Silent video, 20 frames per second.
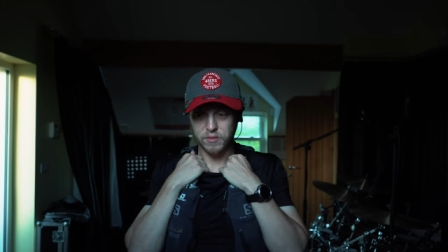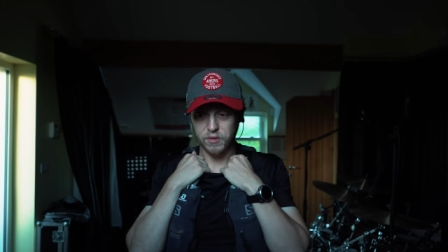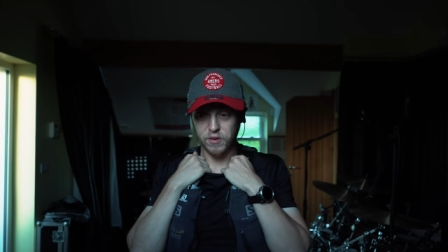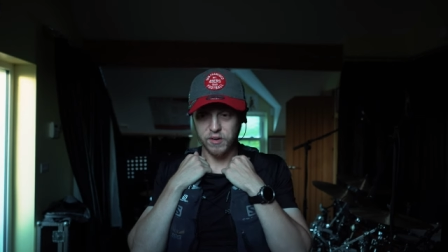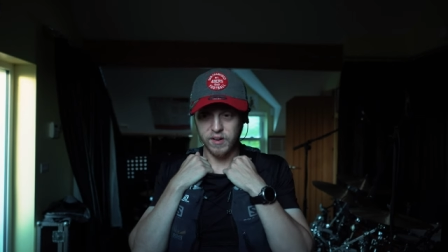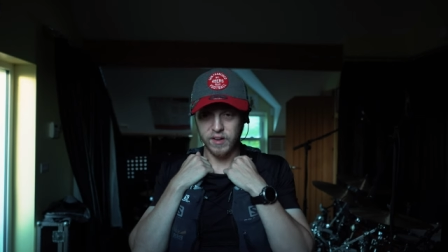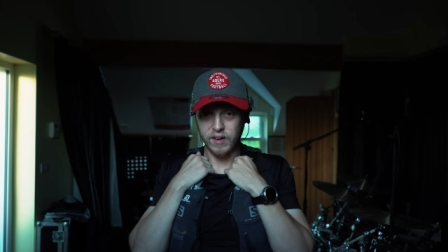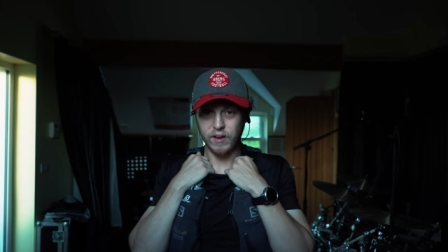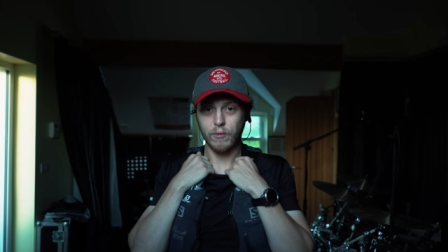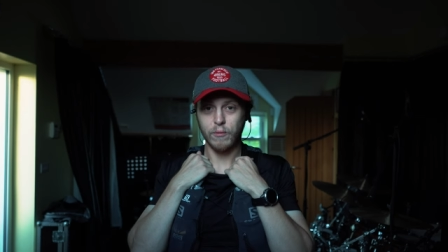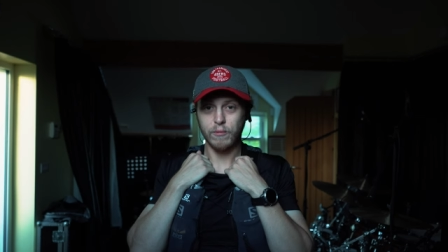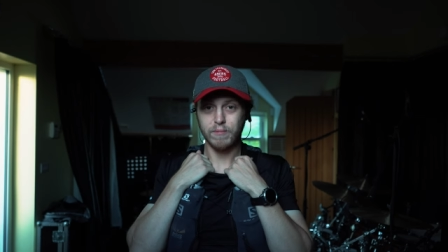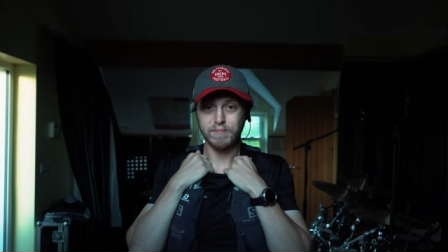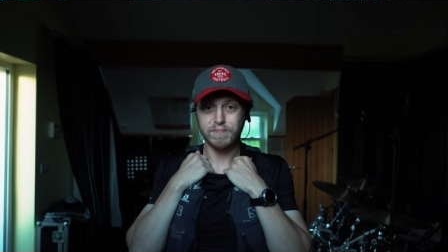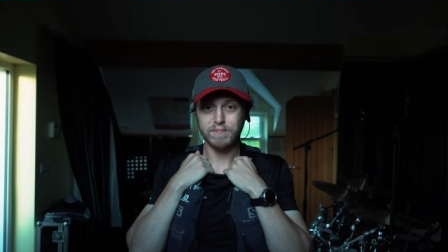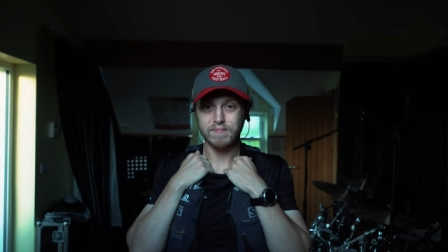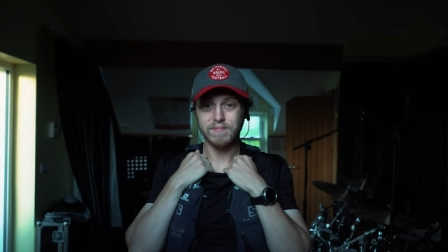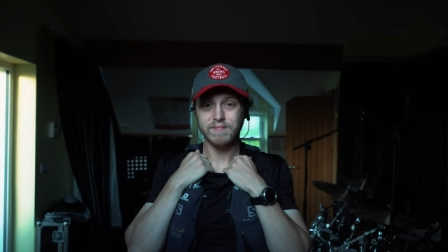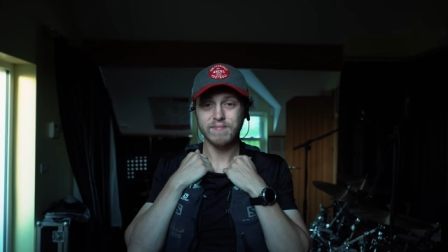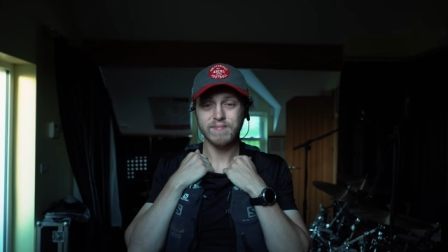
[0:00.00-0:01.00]
right now,
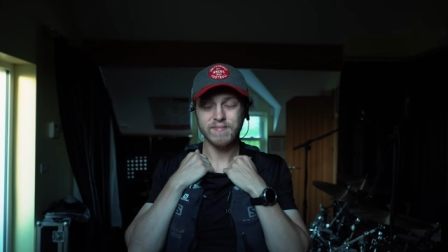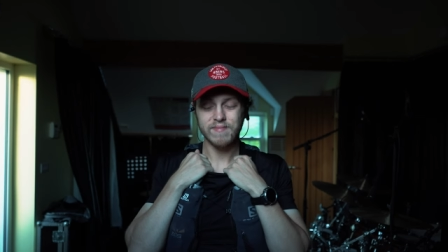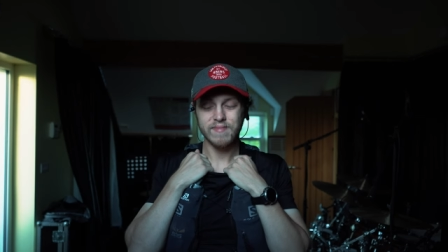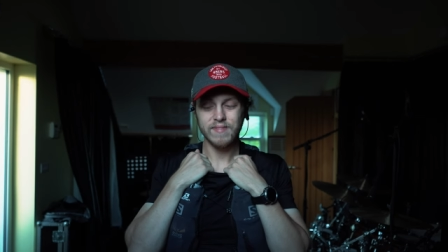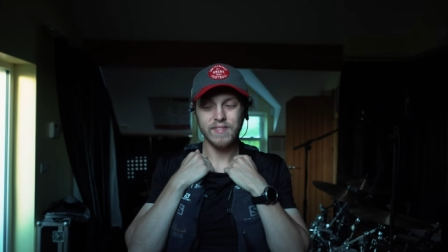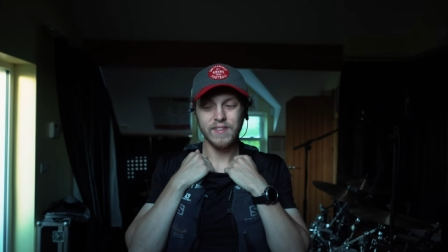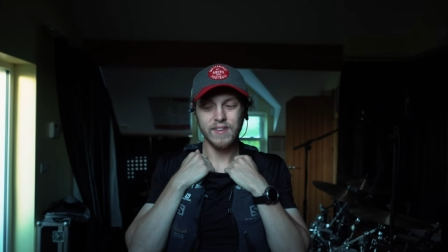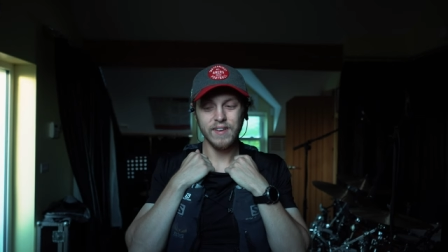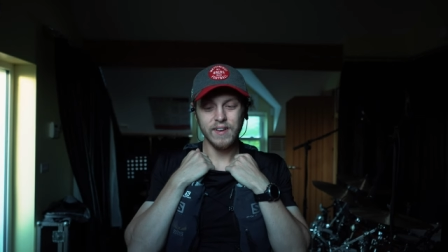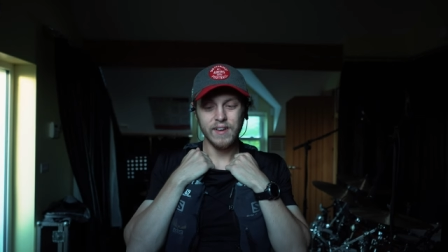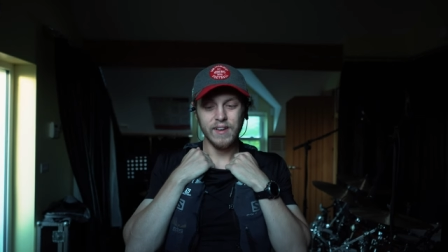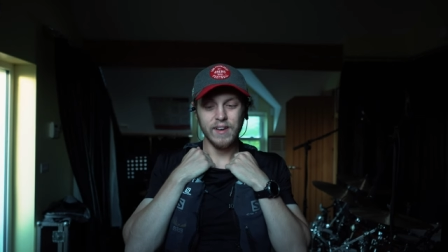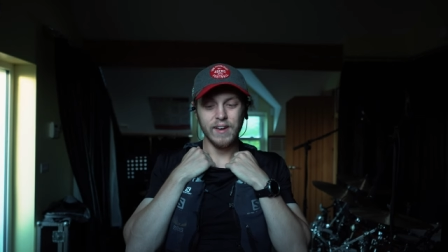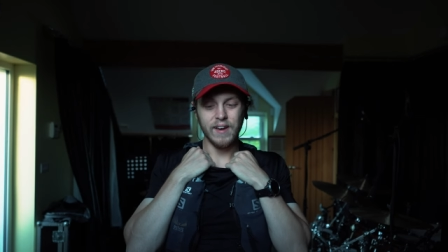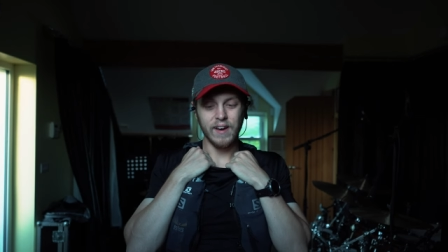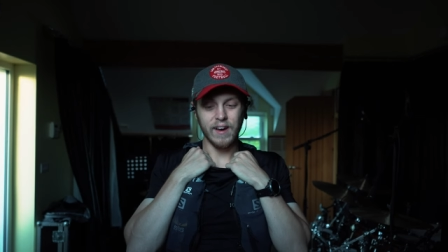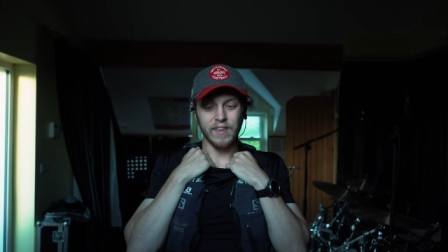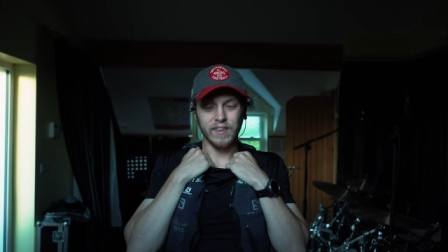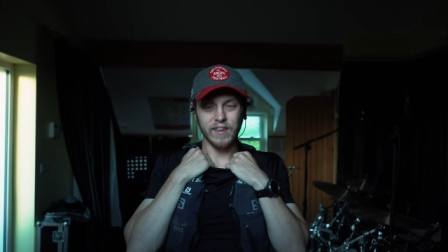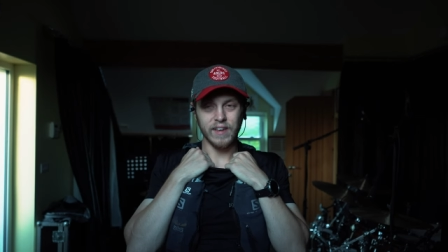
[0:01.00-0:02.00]

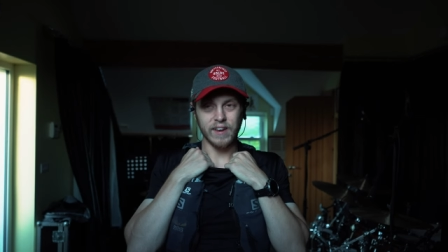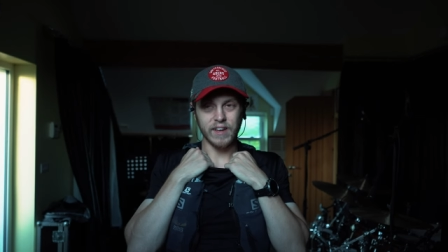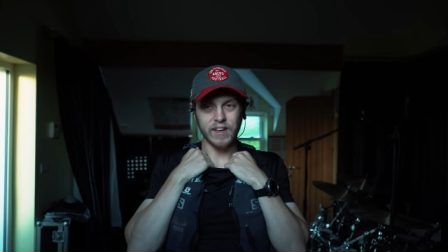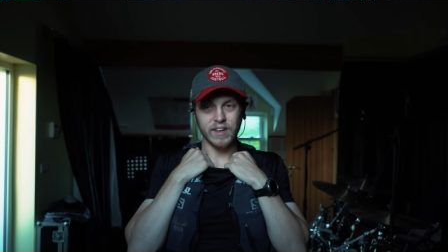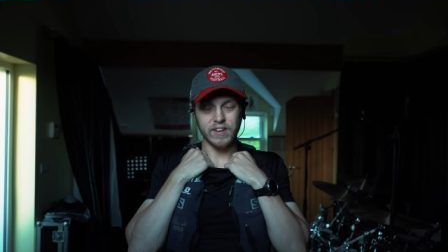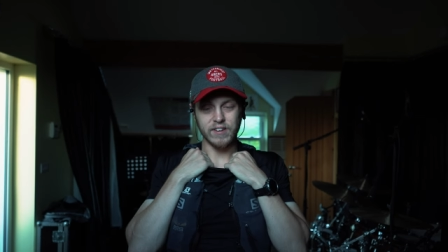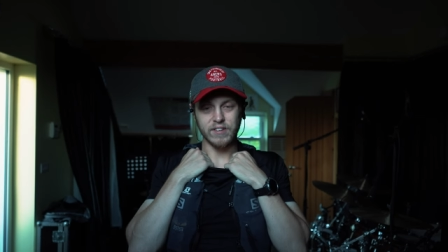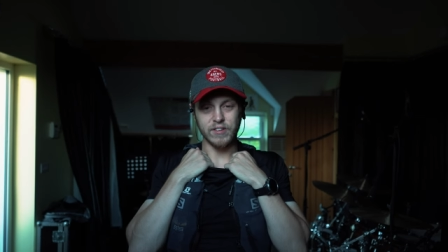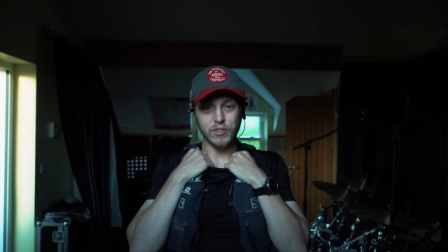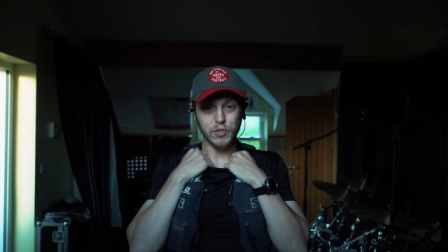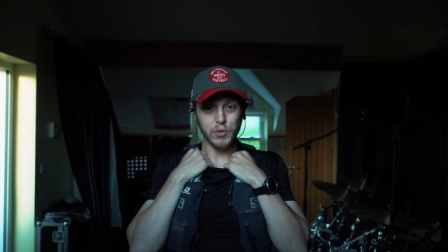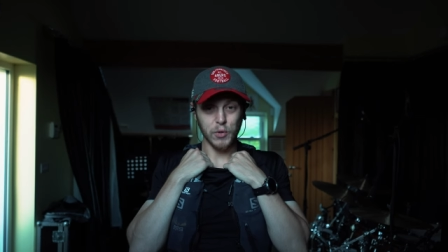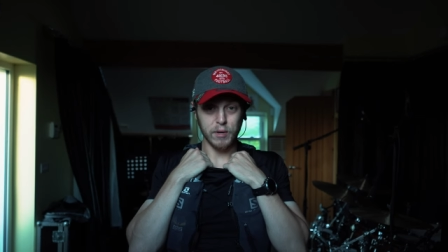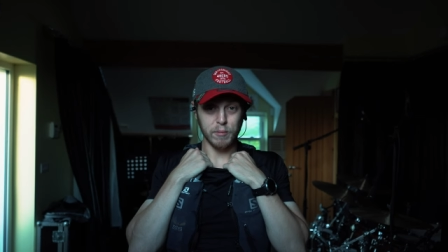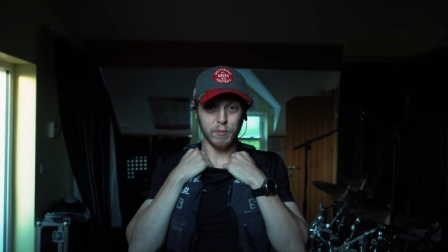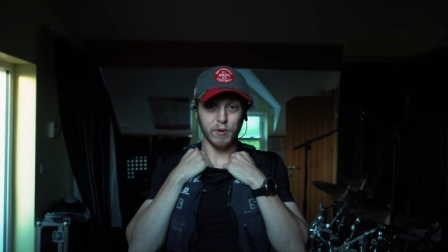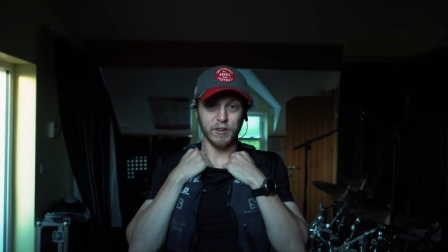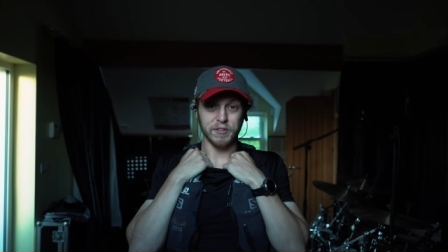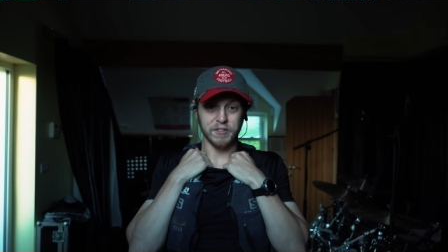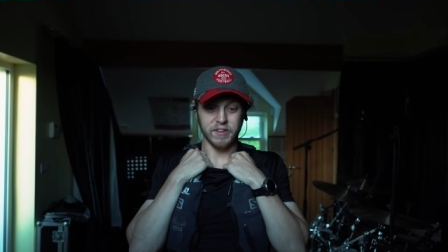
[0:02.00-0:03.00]
and then I'm going to do twenty
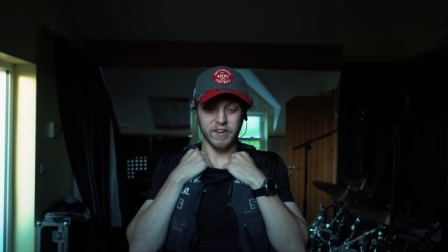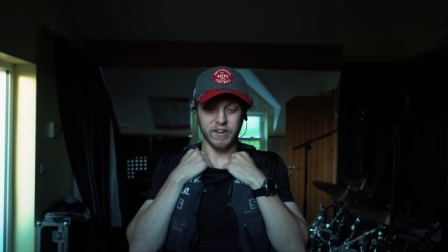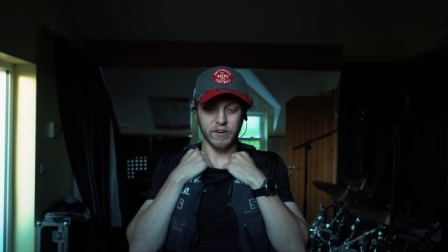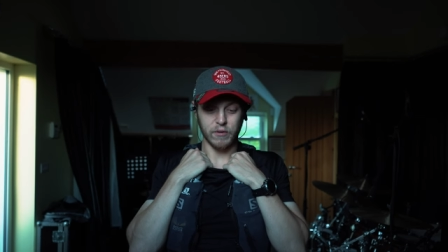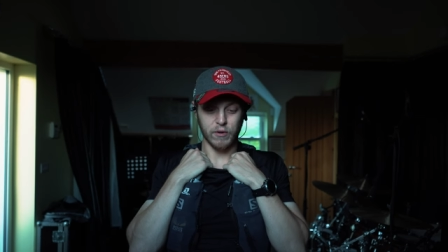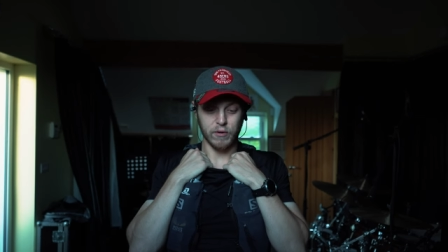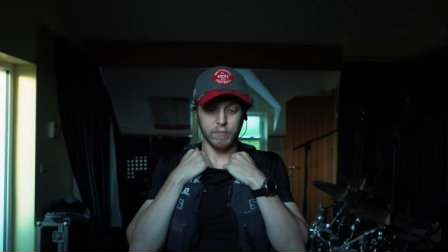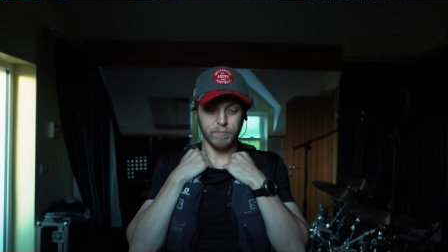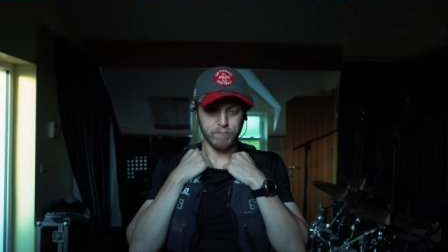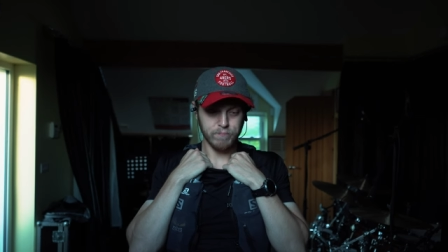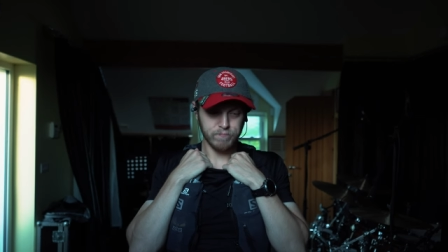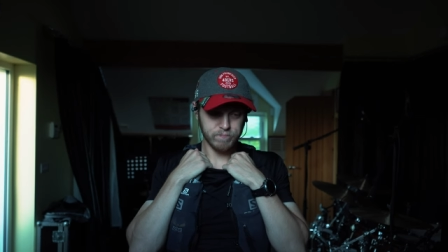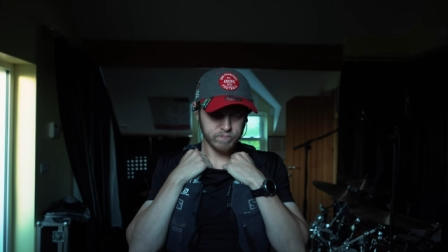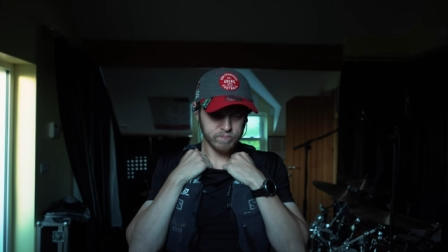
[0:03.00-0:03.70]
miles later on.